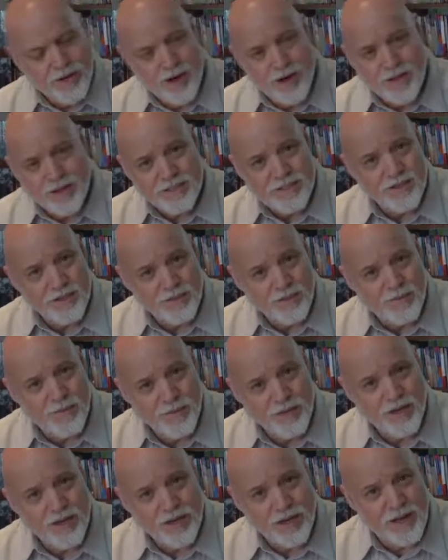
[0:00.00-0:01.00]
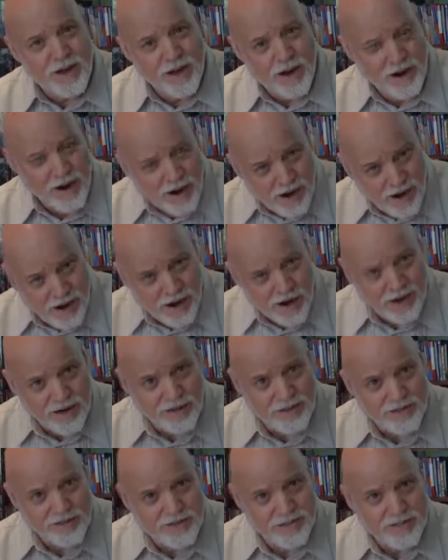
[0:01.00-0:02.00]
God starts working on our
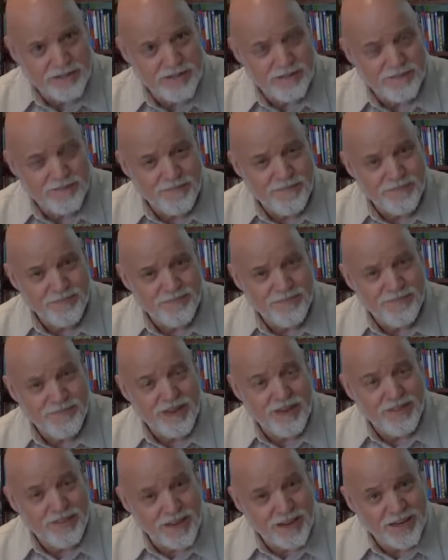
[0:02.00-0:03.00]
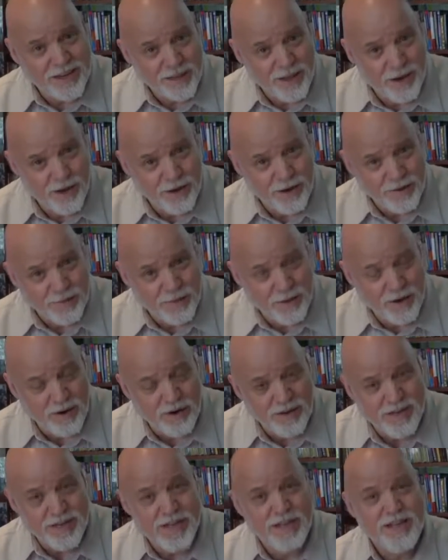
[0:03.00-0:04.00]
hearts, that's the hard
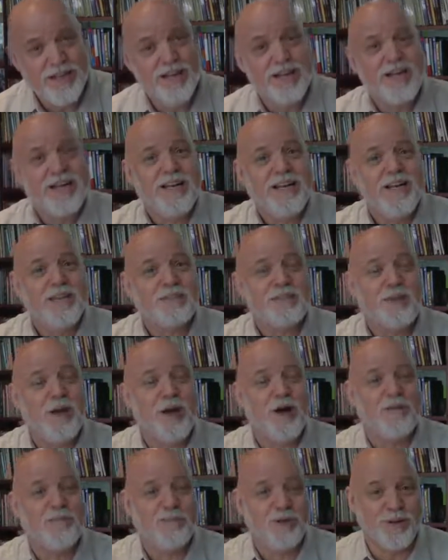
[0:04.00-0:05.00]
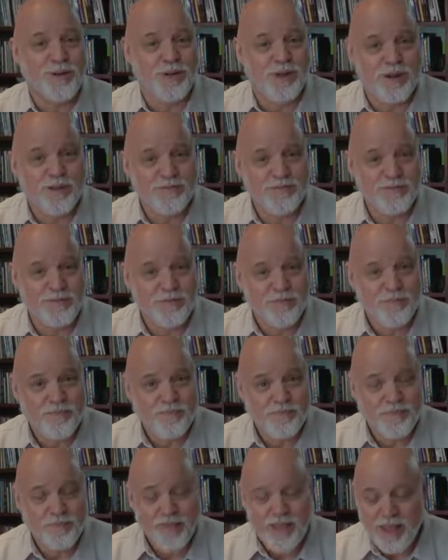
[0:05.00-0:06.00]
part. Let's be humble enough
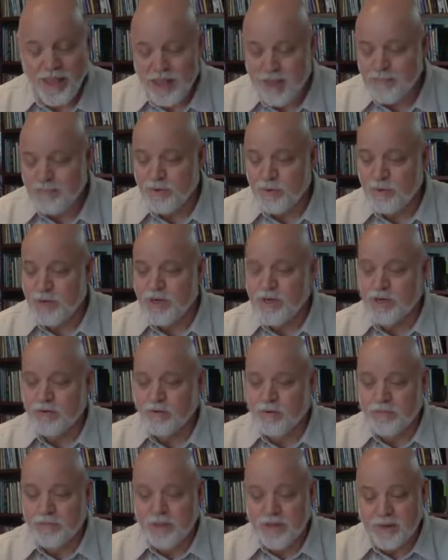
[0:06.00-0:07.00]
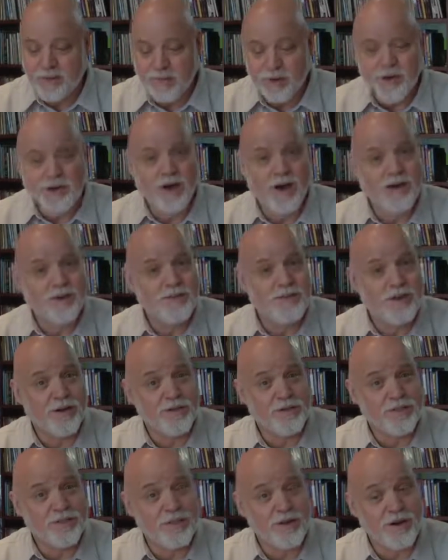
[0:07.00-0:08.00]
and be willing to admit when God
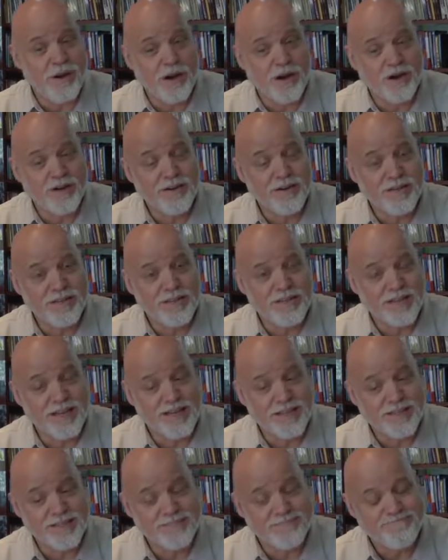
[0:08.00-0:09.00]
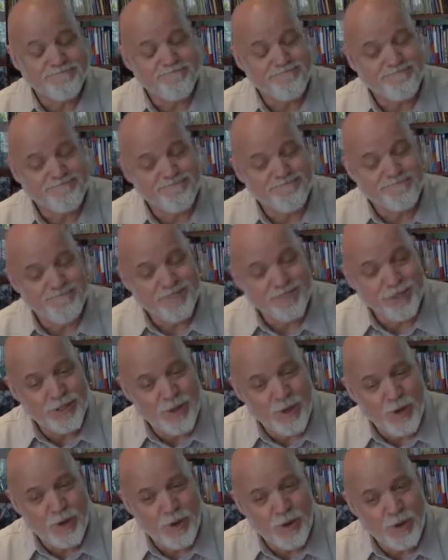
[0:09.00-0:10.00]
touches our heart and says,
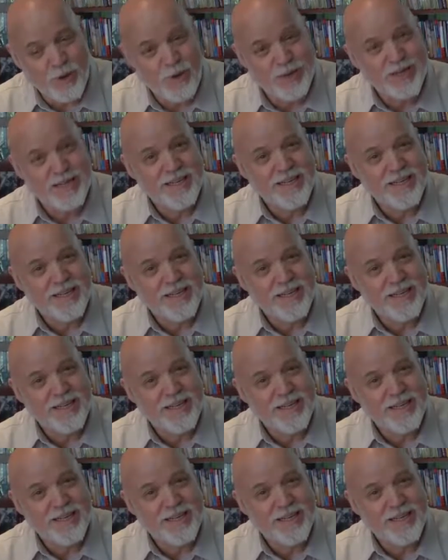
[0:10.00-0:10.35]
no,